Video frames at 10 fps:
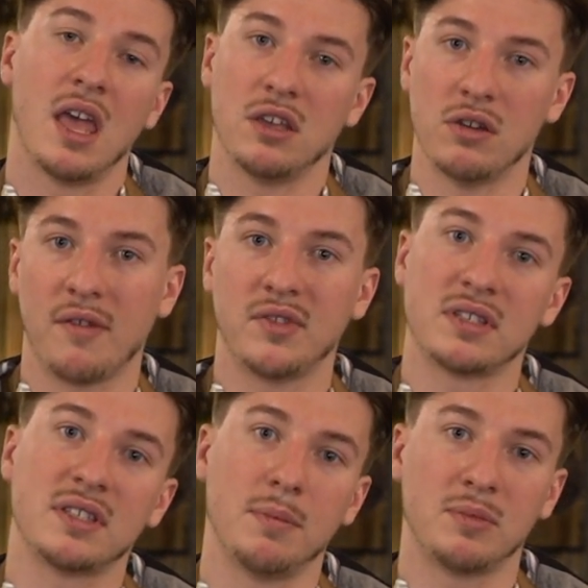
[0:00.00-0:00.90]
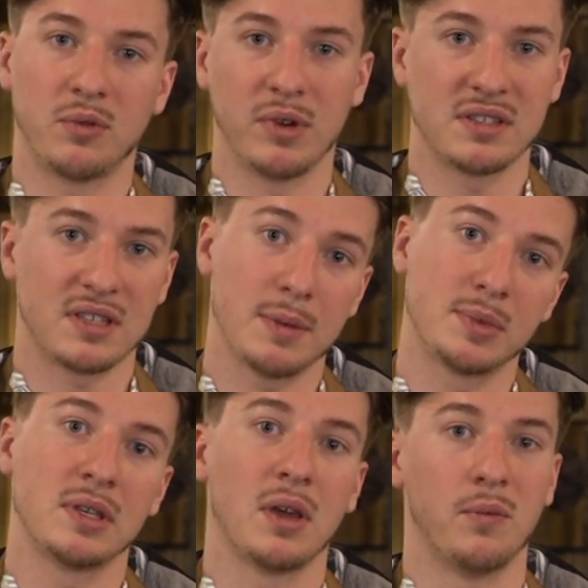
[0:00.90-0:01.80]
You have the same 3
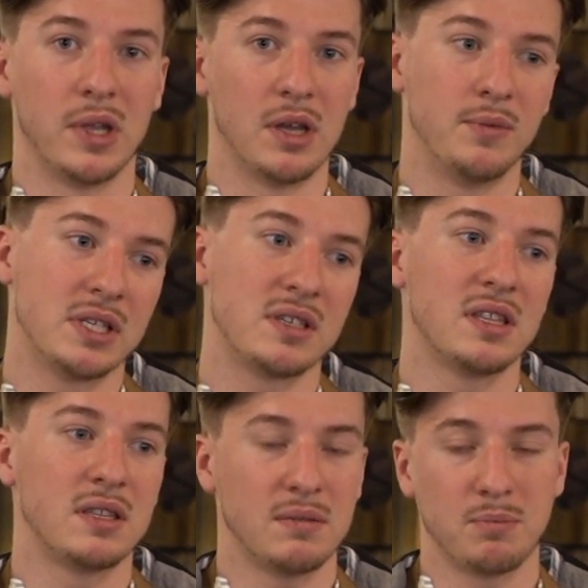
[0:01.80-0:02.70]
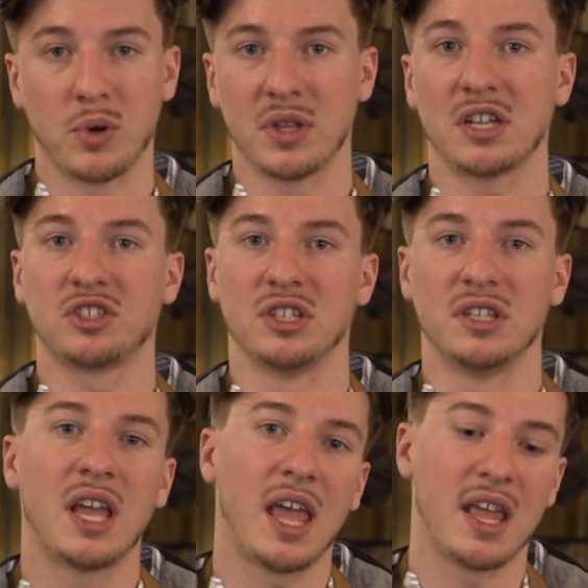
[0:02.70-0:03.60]
steps with the whiskey production,
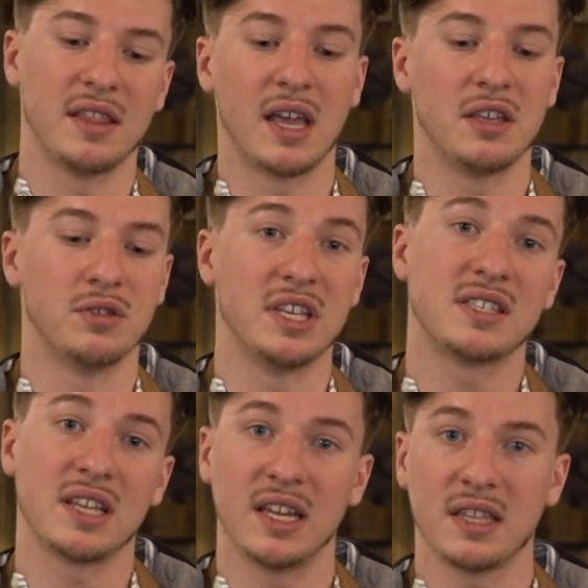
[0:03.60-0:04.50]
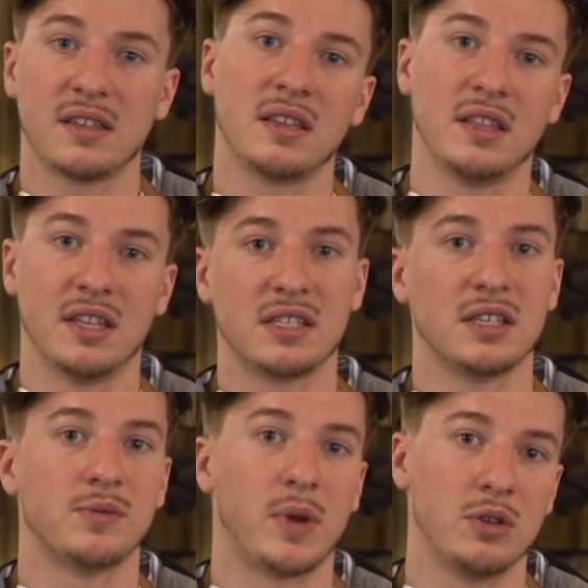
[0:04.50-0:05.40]
and then you distill it. This
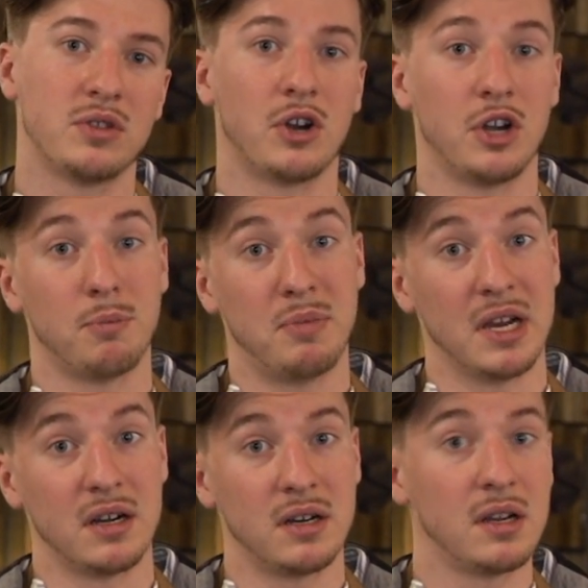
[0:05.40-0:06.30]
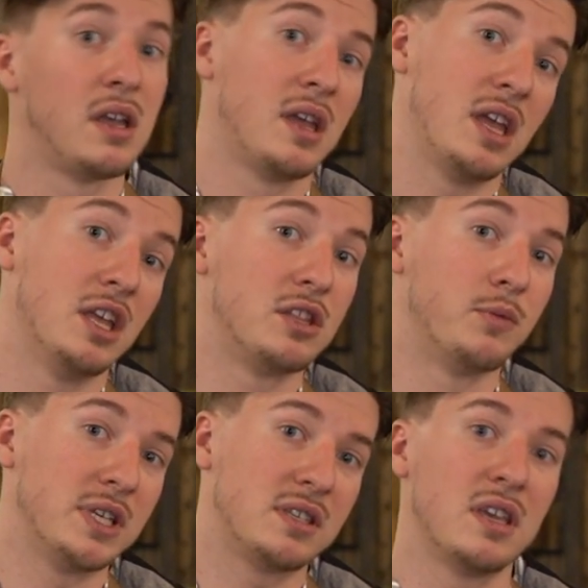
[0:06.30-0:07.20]
is when you turn the beer into
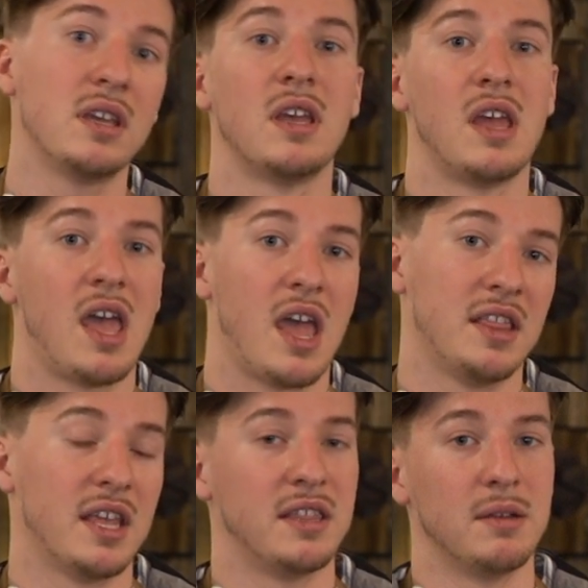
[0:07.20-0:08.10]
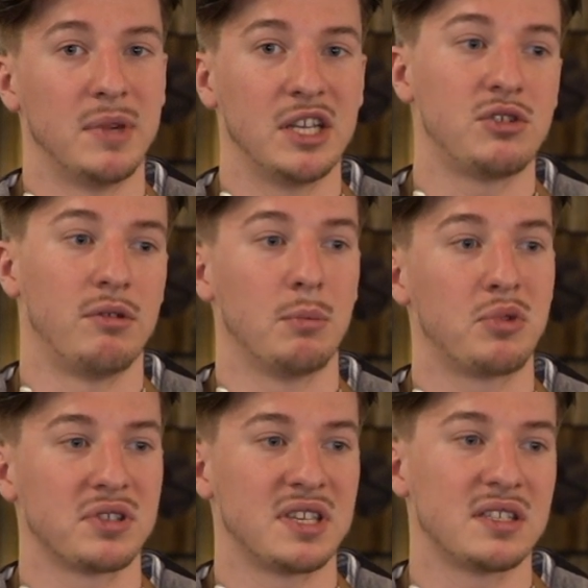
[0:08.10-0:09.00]
whiskey, and then the maturing
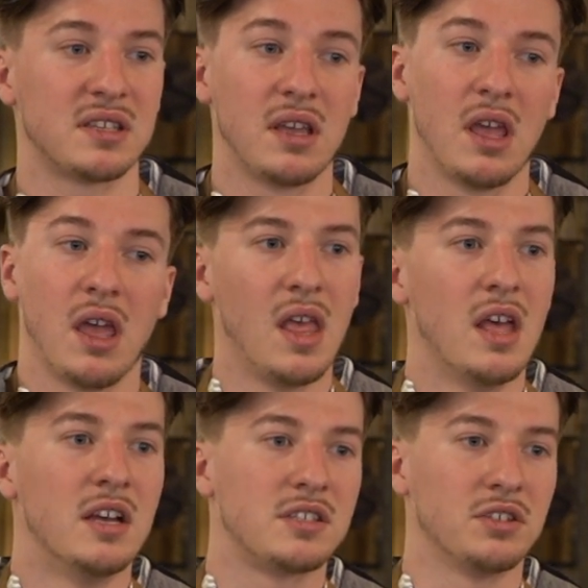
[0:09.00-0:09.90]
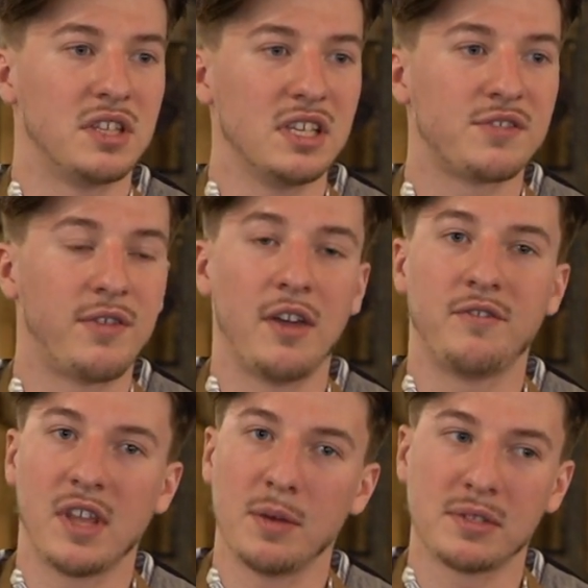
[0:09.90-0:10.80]
process. So these 5
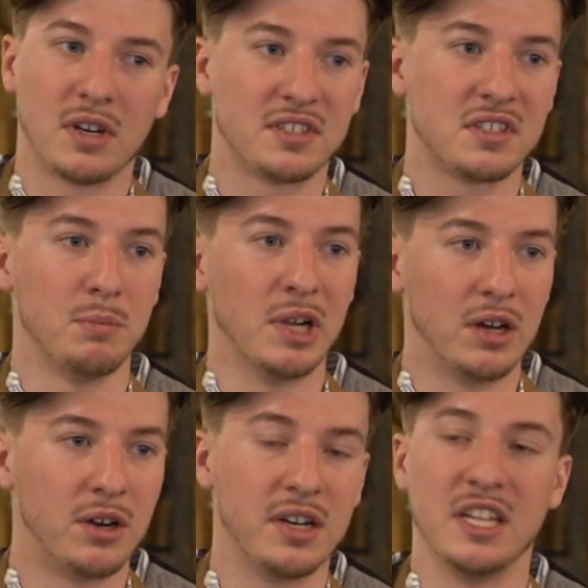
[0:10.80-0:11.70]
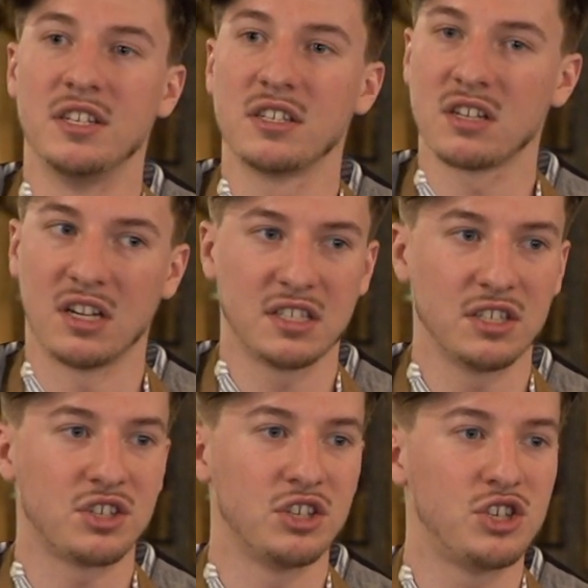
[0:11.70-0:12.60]
steps are similar in the
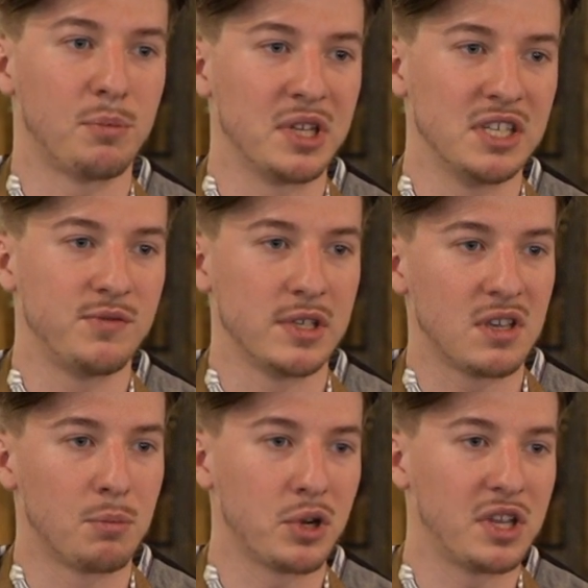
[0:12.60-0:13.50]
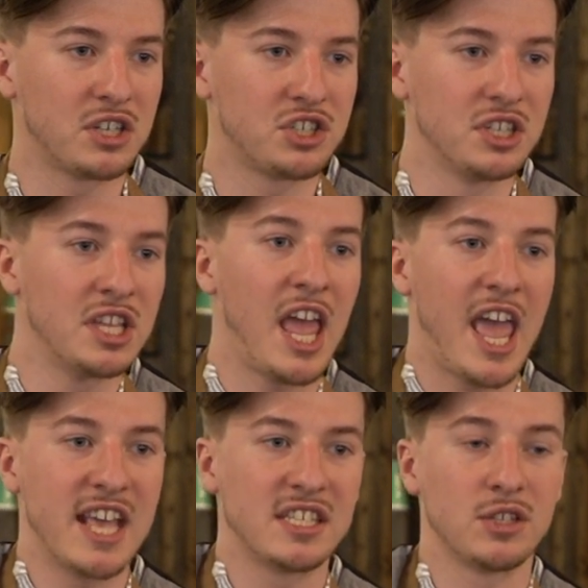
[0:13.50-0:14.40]
Scottish and Japanese whiskey production,
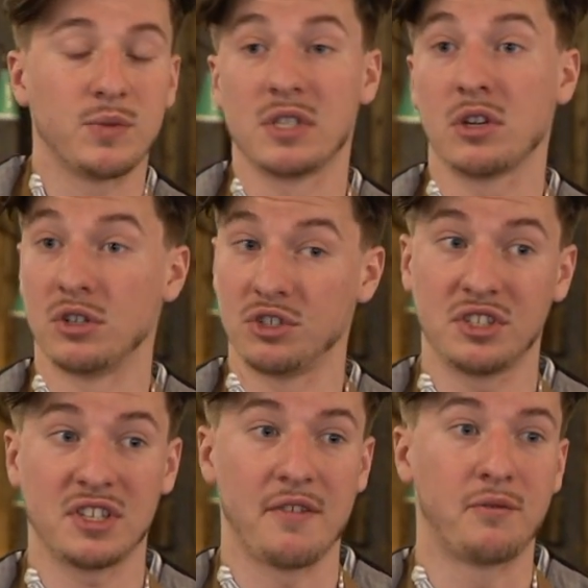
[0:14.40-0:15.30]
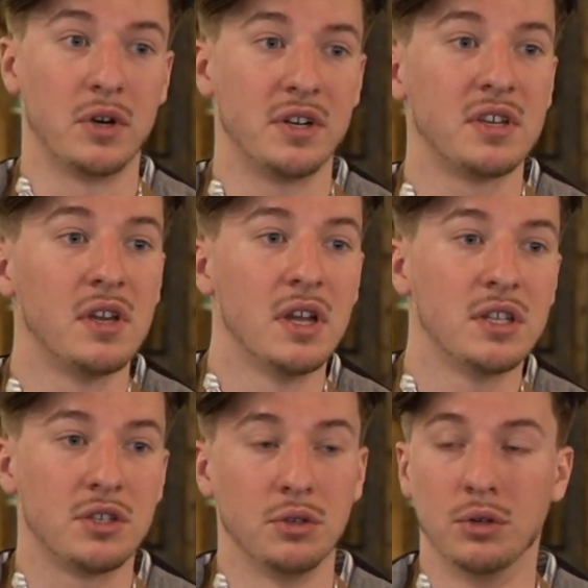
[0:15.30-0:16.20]
as it was a conscious effort
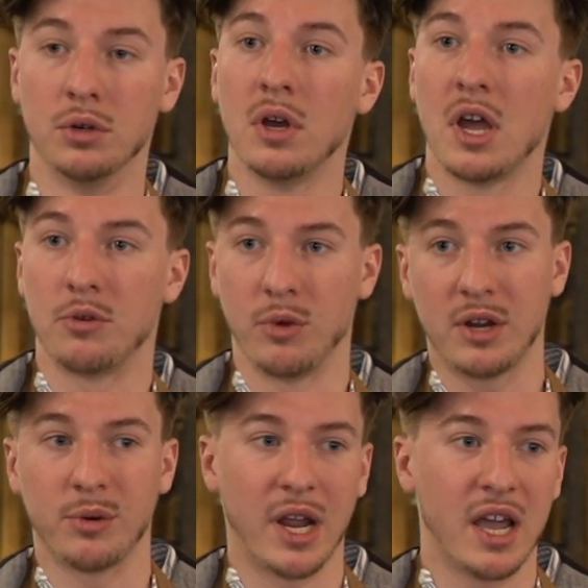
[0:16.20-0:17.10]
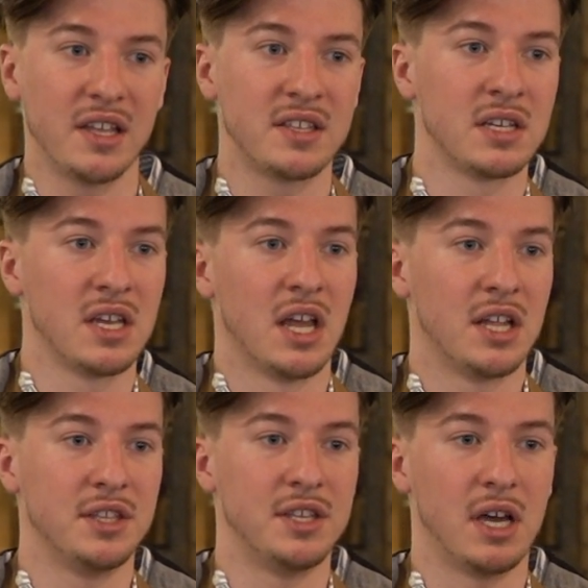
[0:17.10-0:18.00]
to recreate
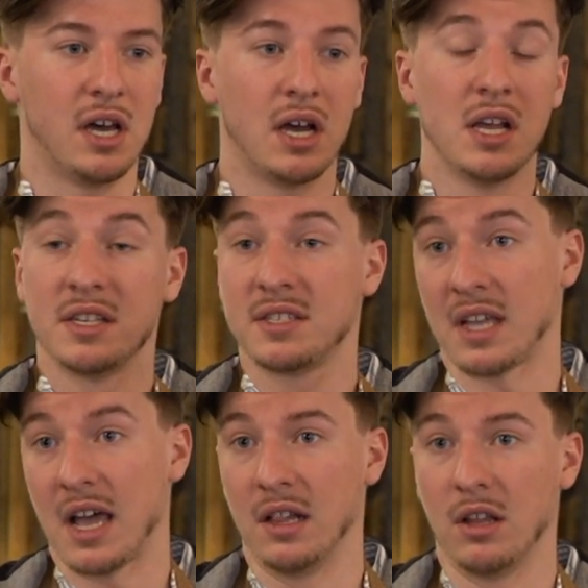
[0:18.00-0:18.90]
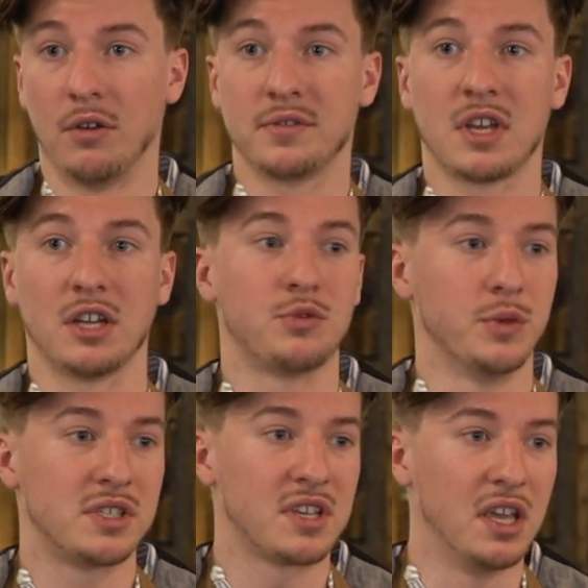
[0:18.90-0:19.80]
the style of Scotch
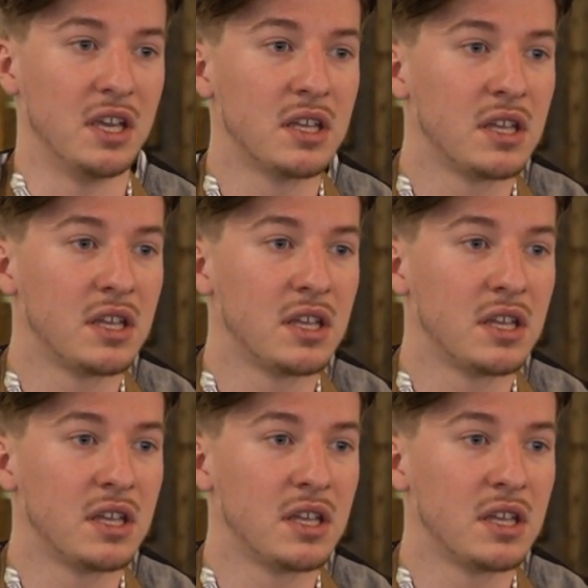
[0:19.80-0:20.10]
whiskey.